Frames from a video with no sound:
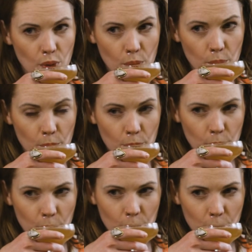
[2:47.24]

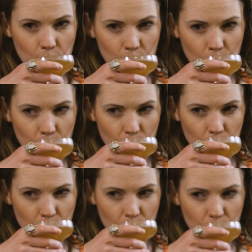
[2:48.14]

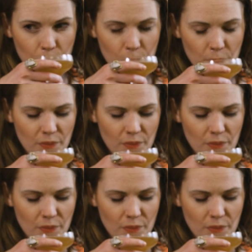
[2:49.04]
Nobody speaks.